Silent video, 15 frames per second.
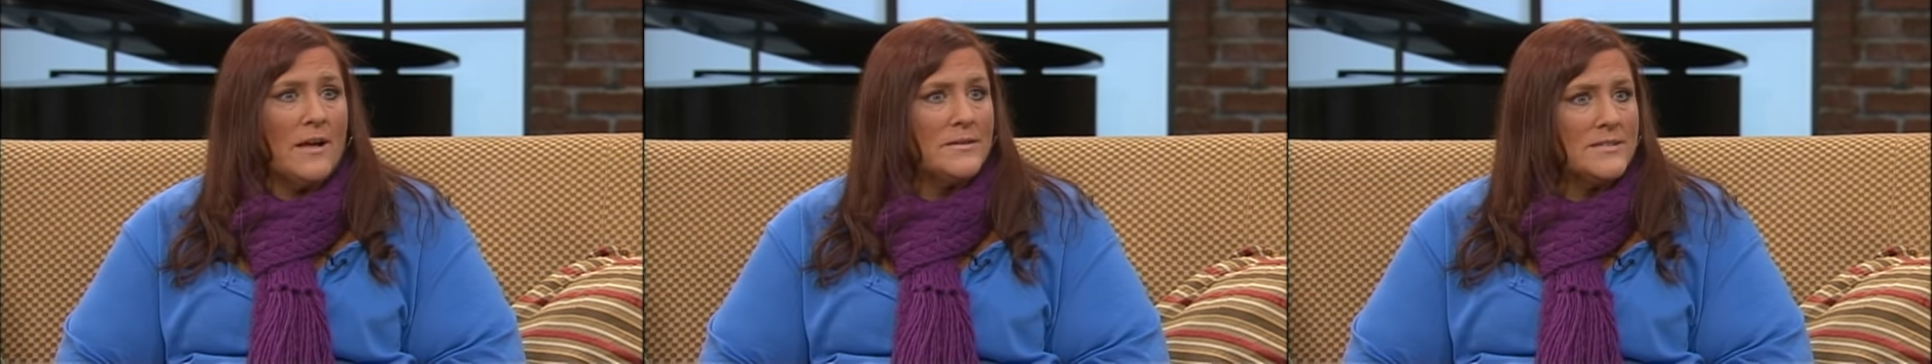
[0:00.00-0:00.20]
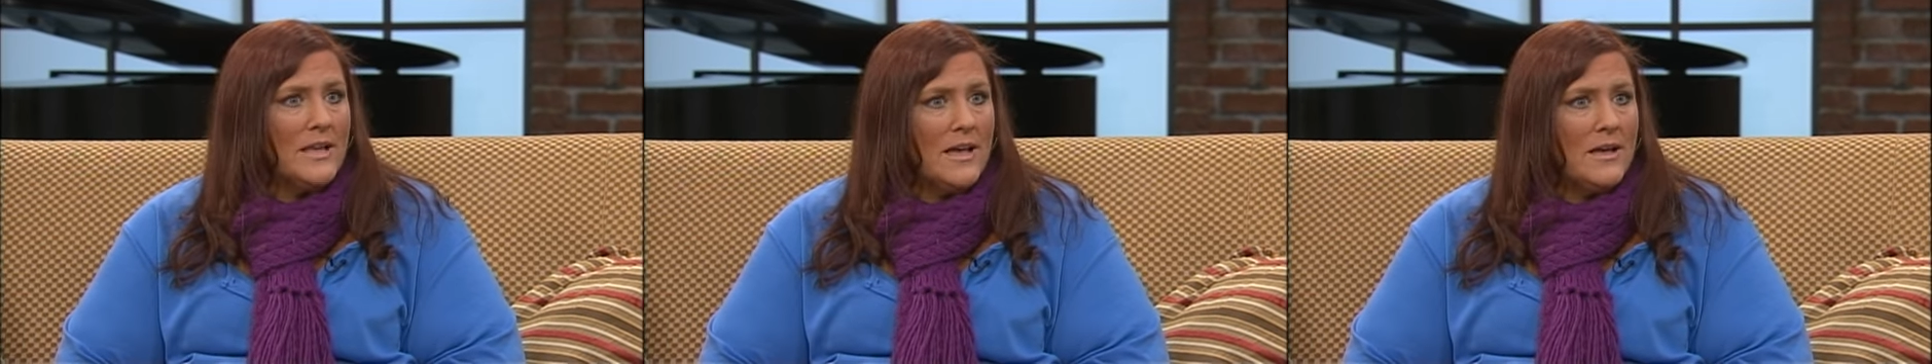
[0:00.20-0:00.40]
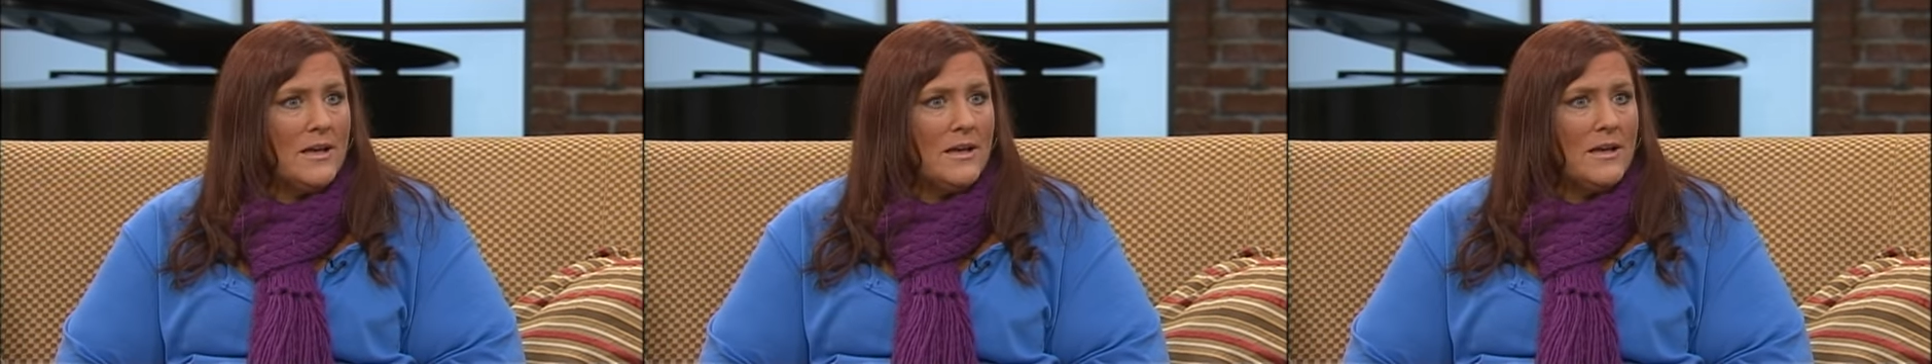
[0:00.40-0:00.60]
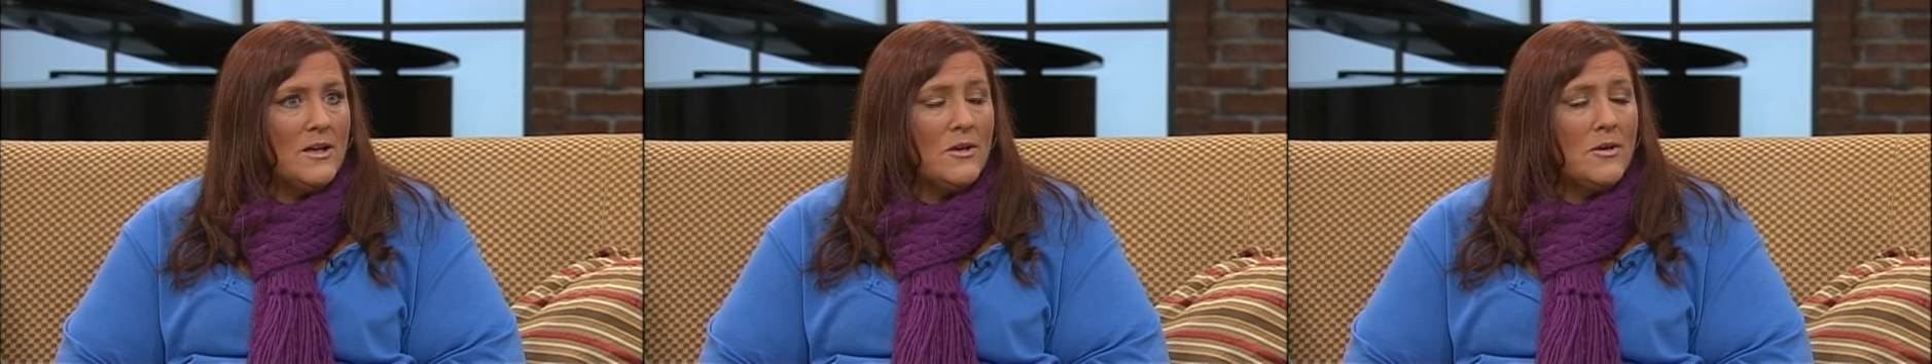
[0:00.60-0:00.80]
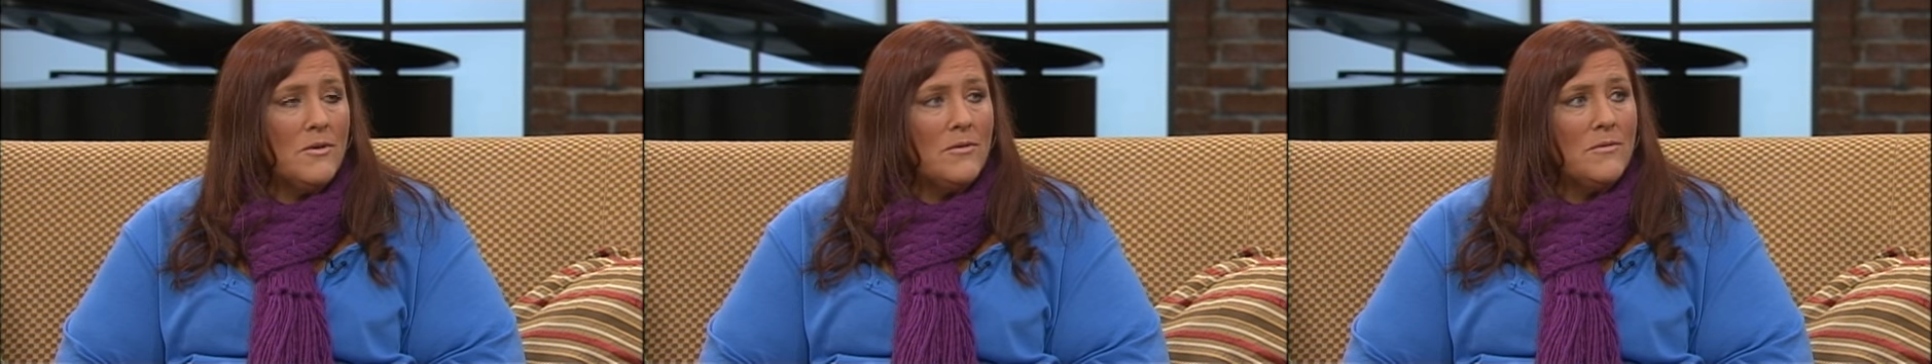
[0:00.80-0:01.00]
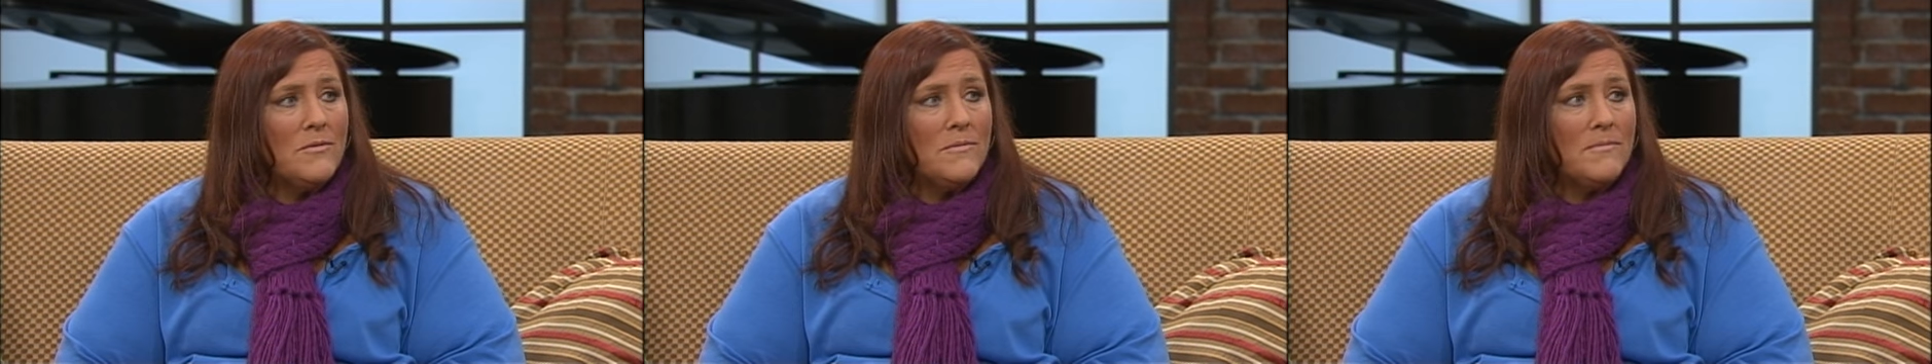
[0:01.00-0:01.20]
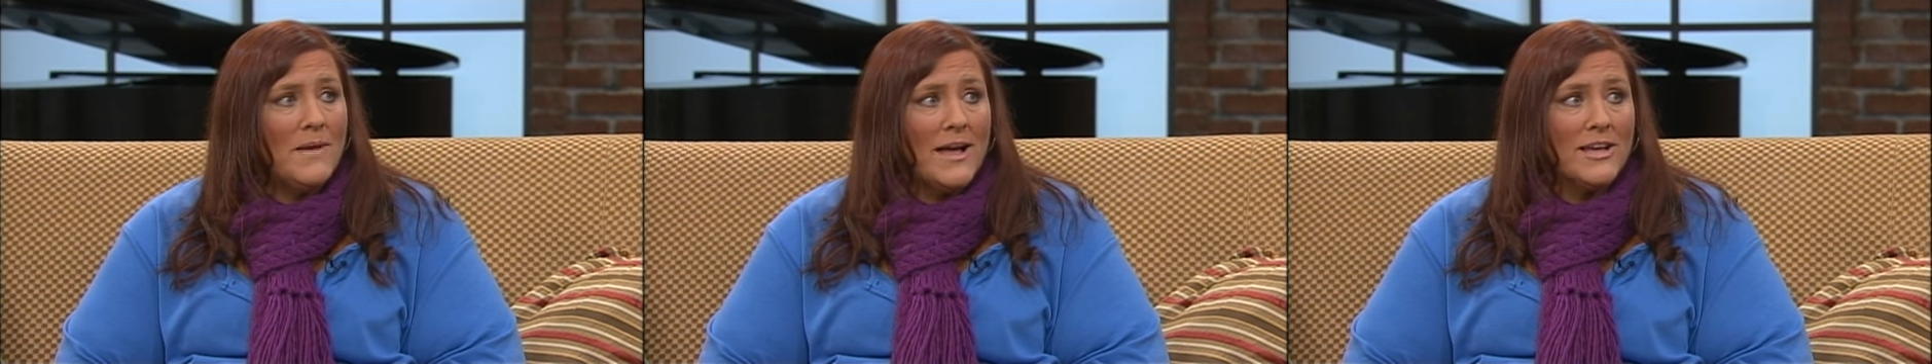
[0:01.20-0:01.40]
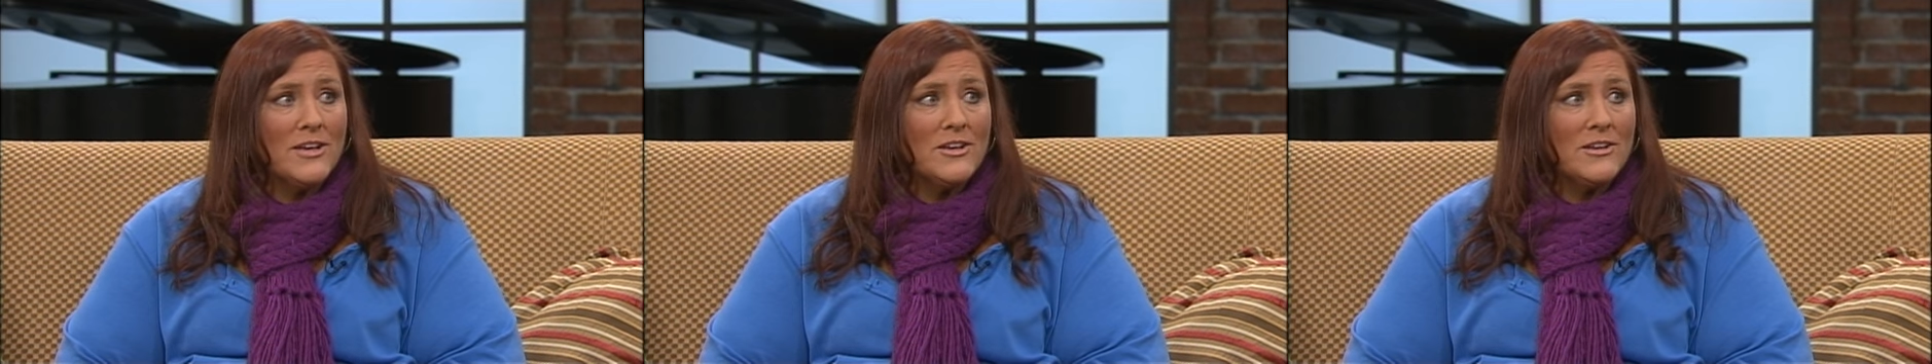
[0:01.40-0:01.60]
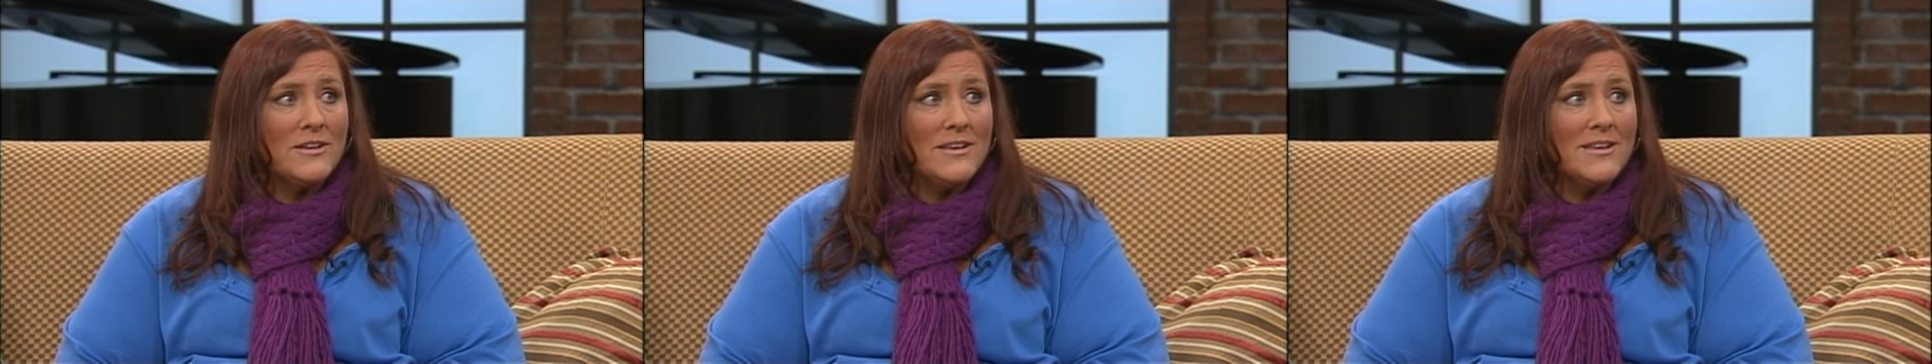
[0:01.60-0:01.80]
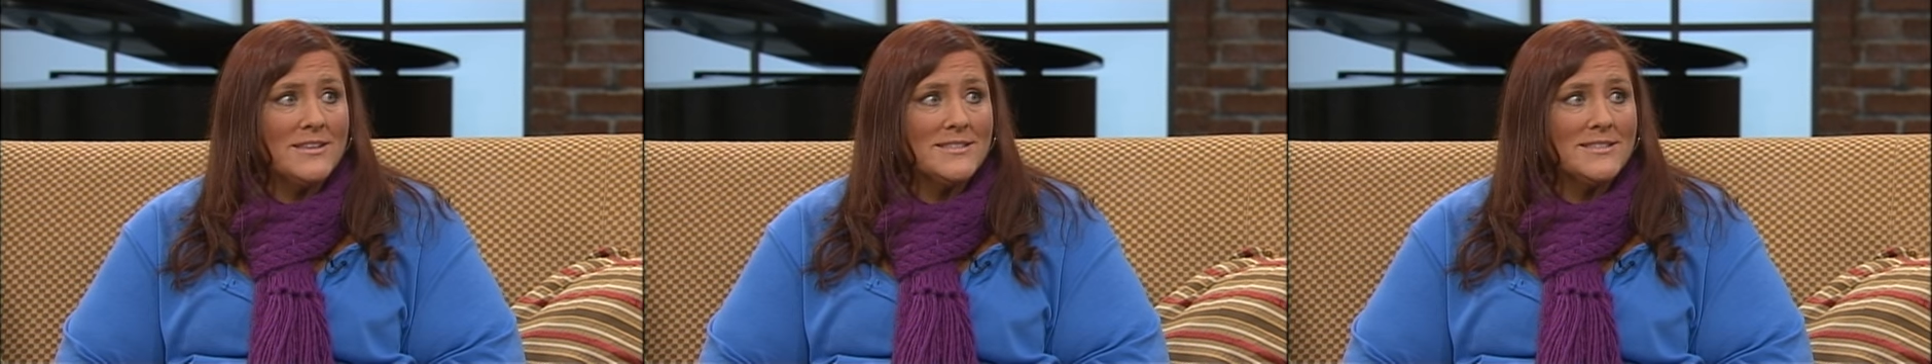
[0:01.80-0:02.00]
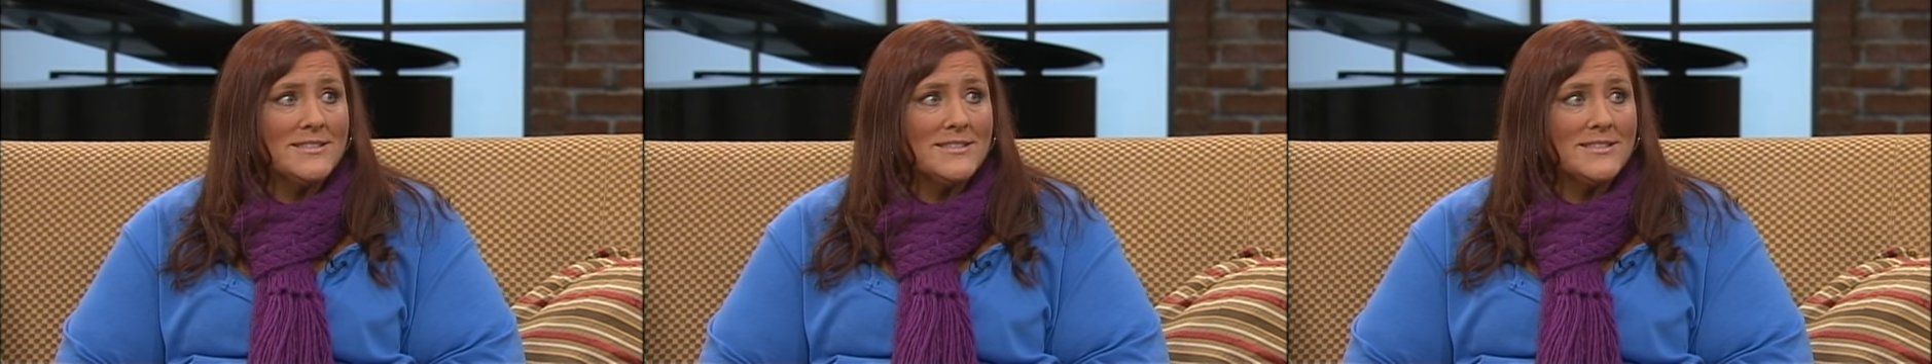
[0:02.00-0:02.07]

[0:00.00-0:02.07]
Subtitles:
I was like, oh my goodness.